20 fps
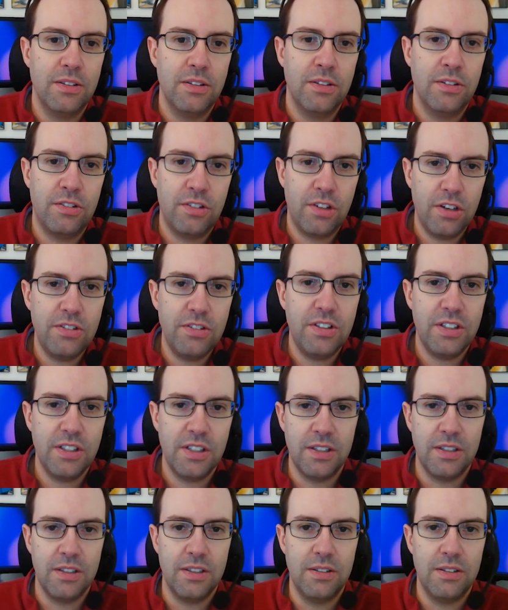start
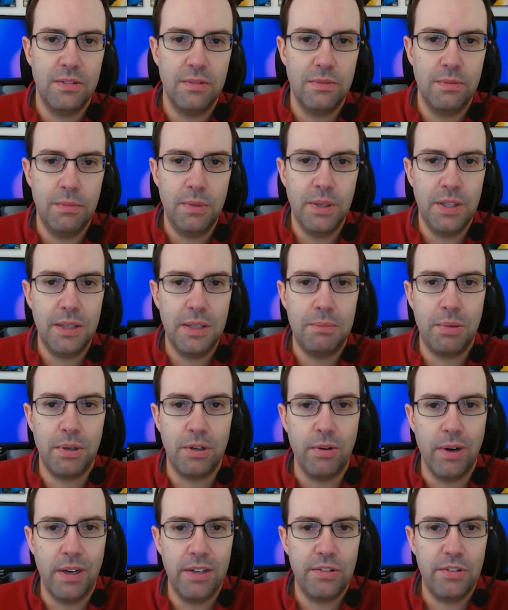to really
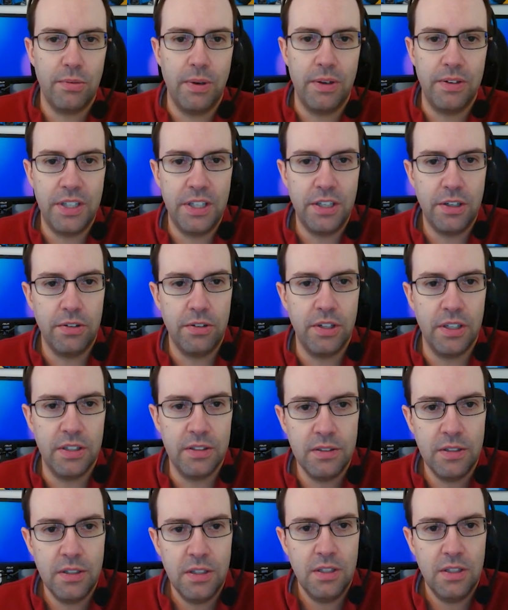progress around here in the,